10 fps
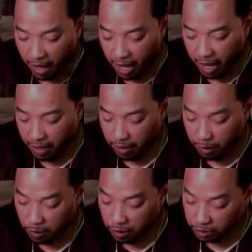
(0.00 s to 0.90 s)
and the
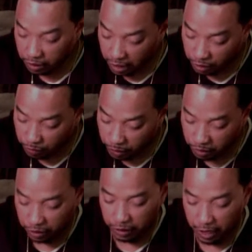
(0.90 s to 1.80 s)
book of
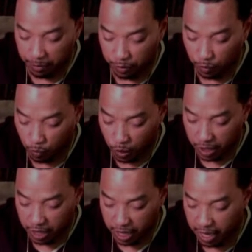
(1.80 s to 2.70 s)
Joshua, chapter
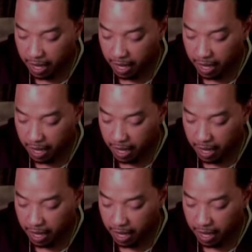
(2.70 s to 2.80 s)
1,